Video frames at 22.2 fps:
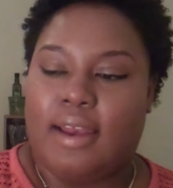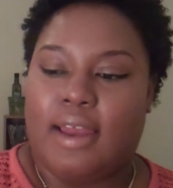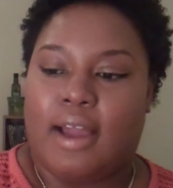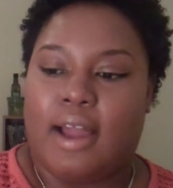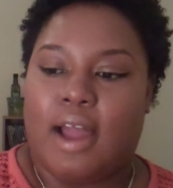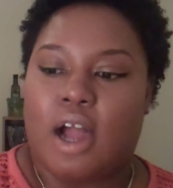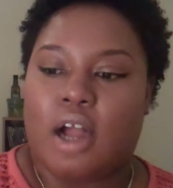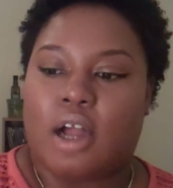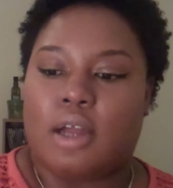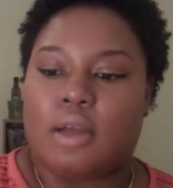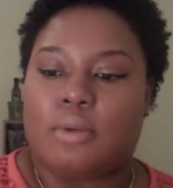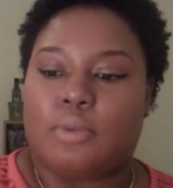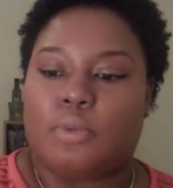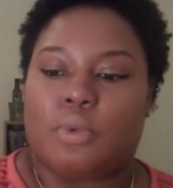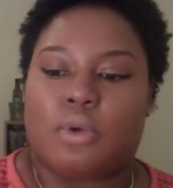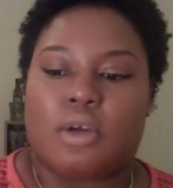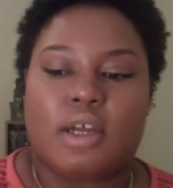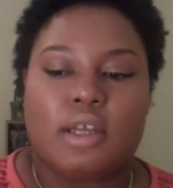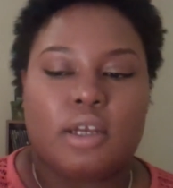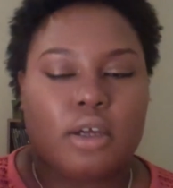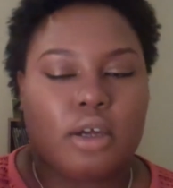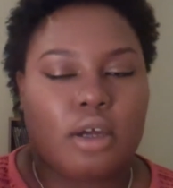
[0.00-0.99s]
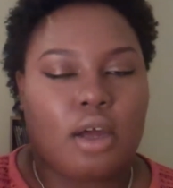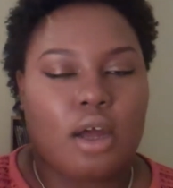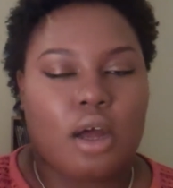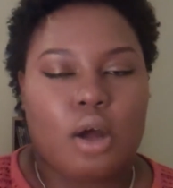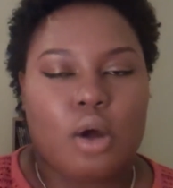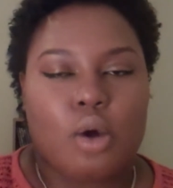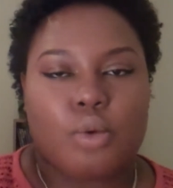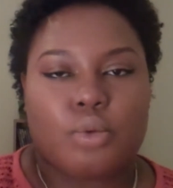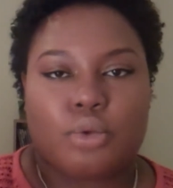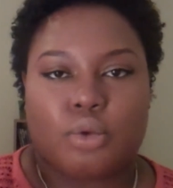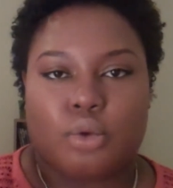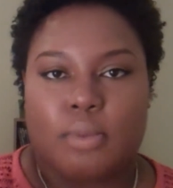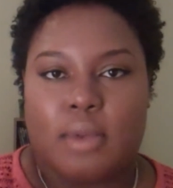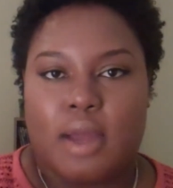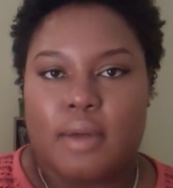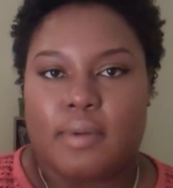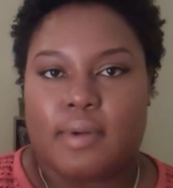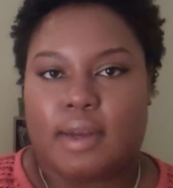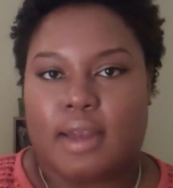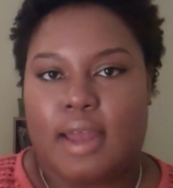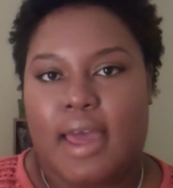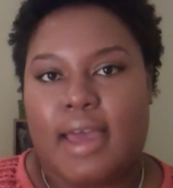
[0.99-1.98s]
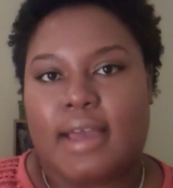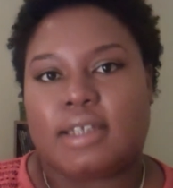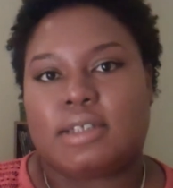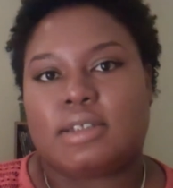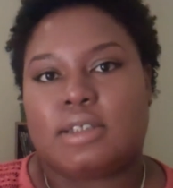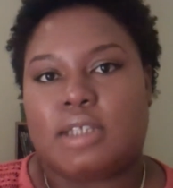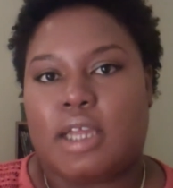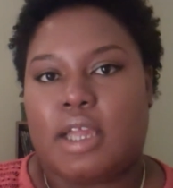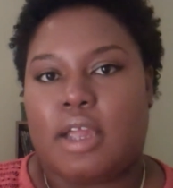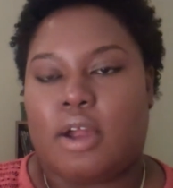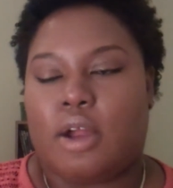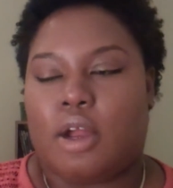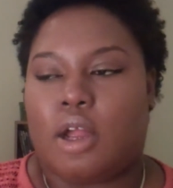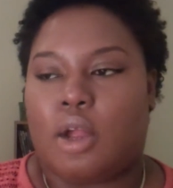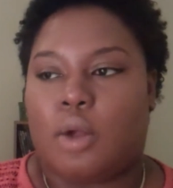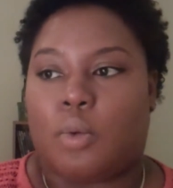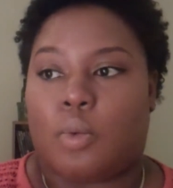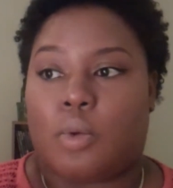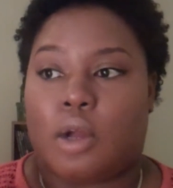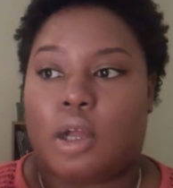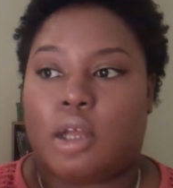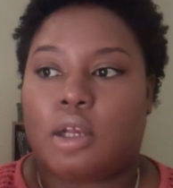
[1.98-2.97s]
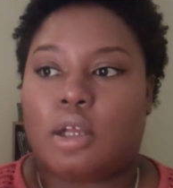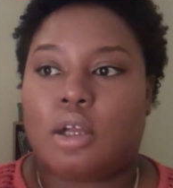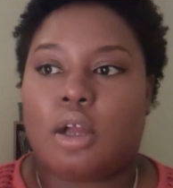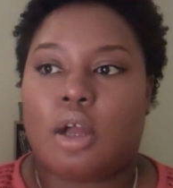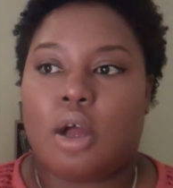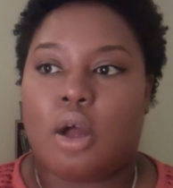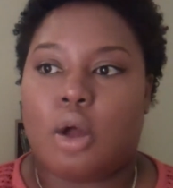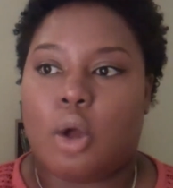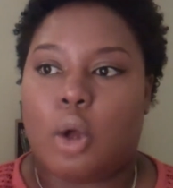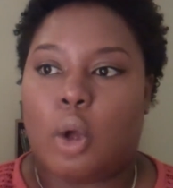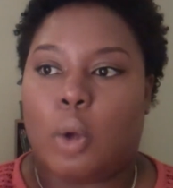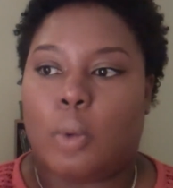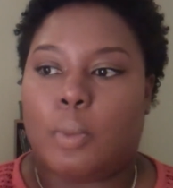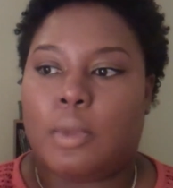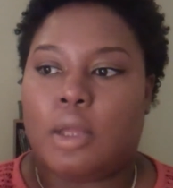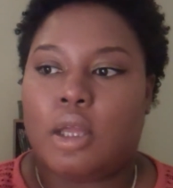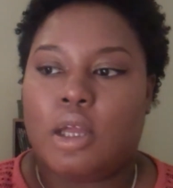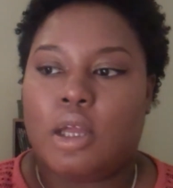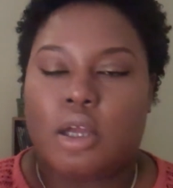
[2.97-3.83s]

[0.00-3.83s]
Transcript: Like, I can run a comb through my relaxed hair and run a comb,